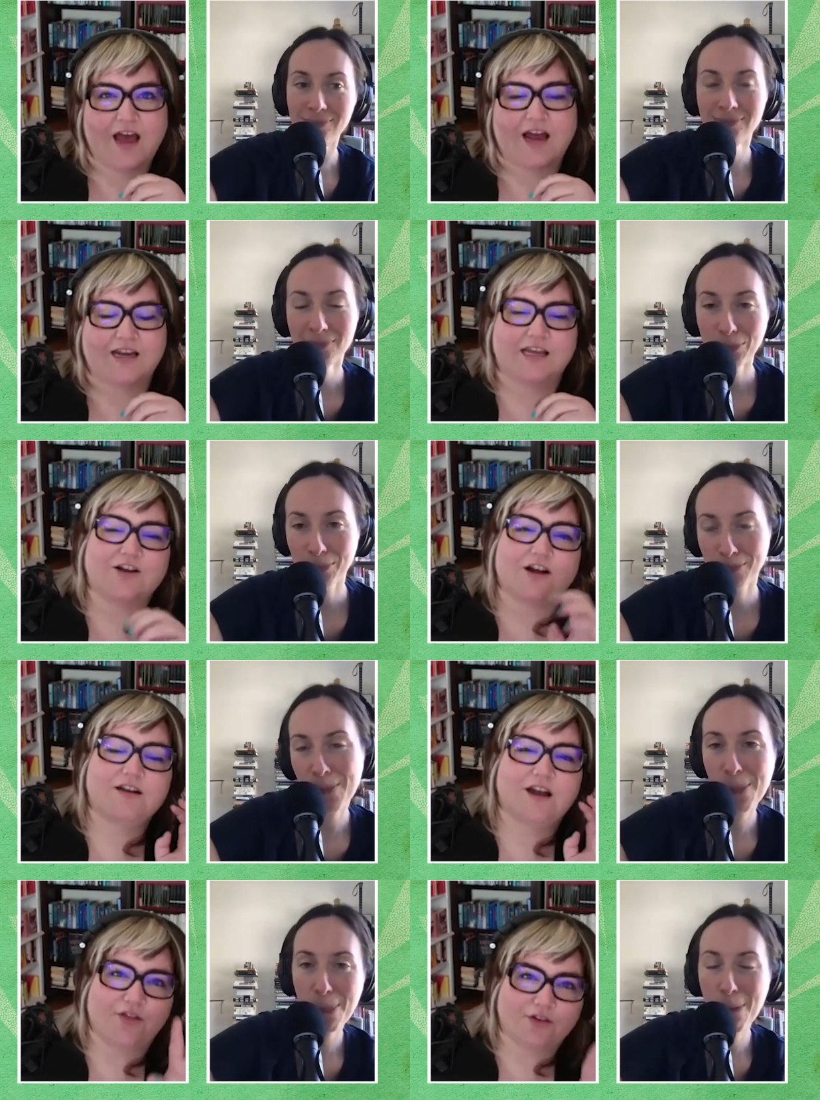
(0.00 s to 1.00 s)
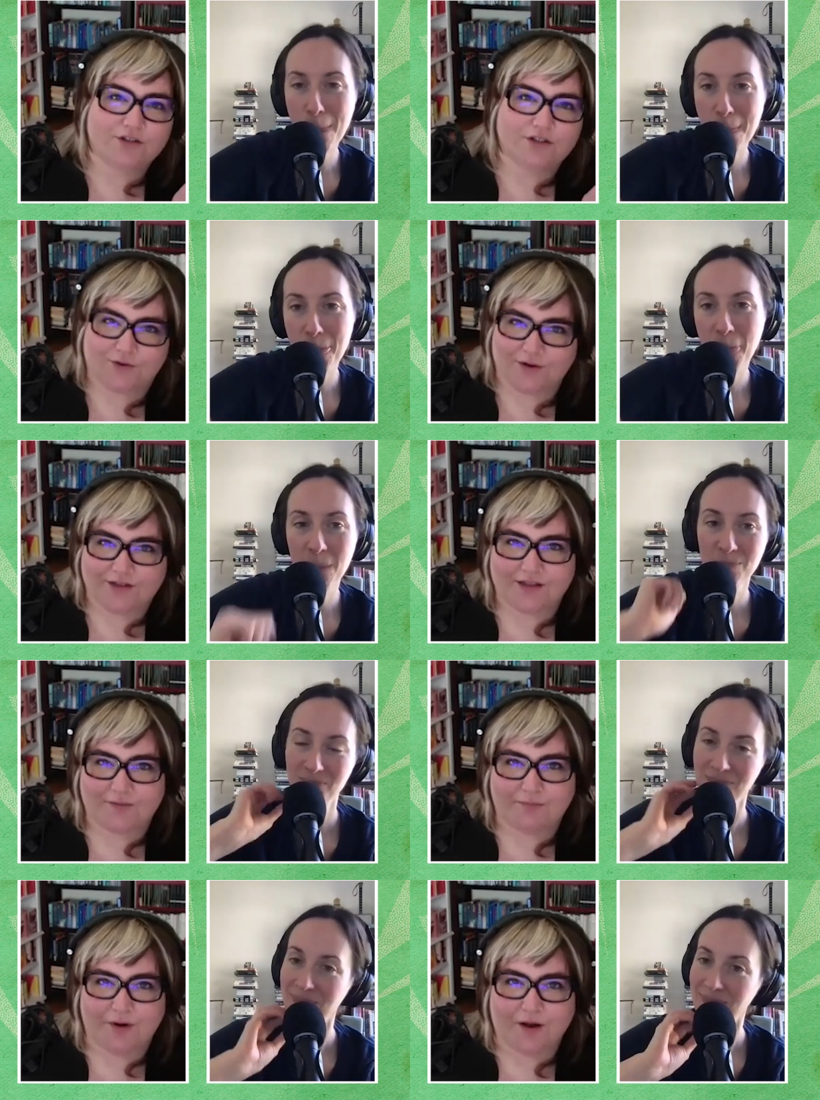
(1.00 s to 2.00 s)
Speaker 1: And here another source in the
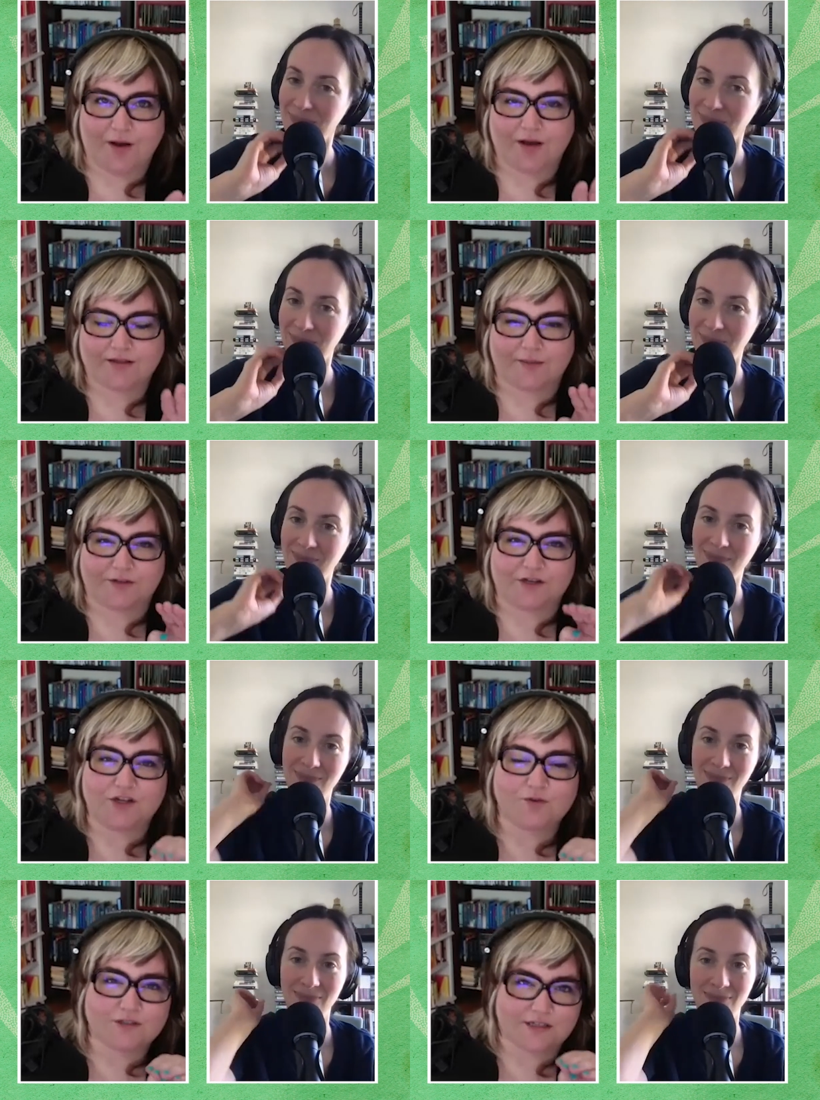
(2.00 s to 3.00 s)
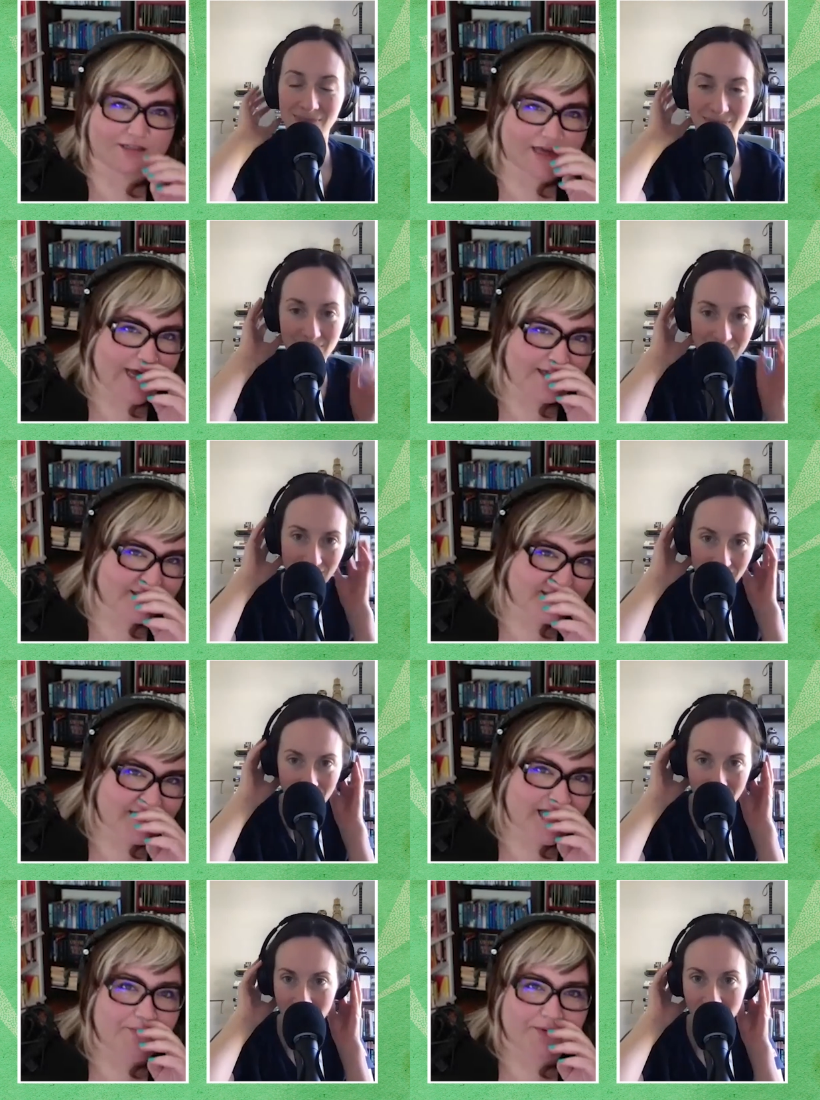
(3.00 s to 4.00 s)
book, Septon Eustace, has
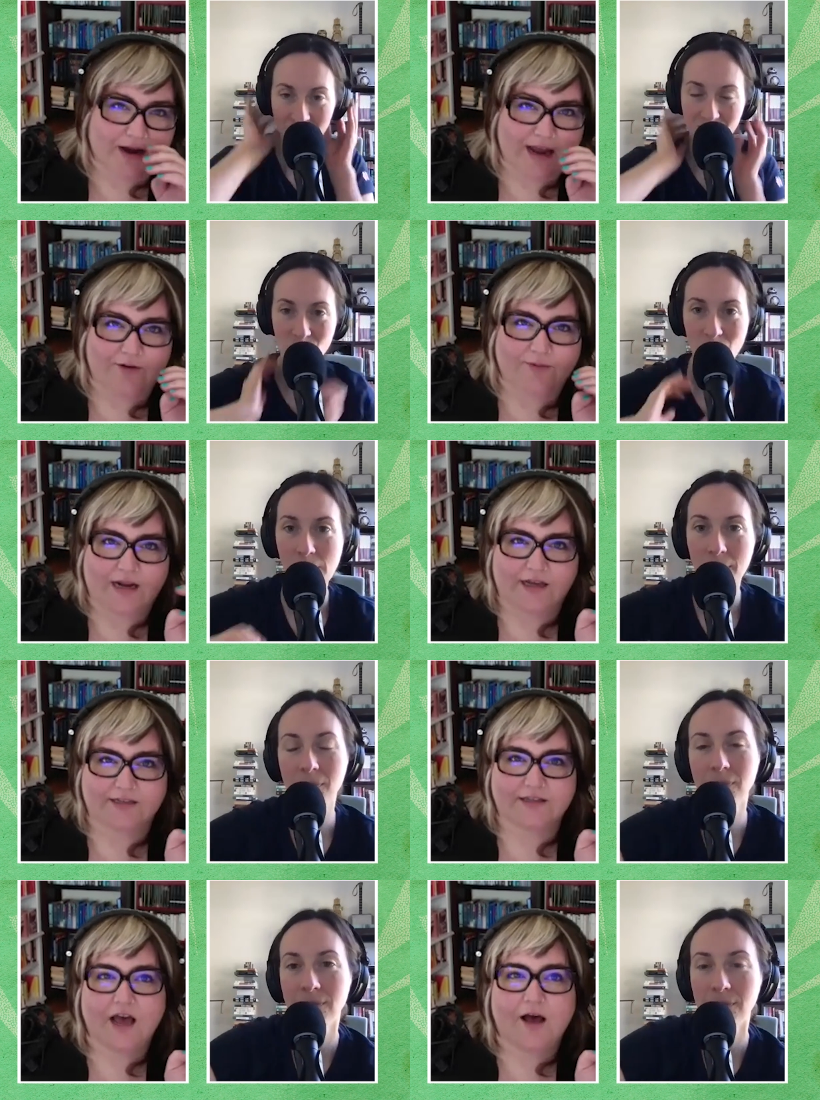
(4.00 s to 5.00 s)
the upper hand, right? Because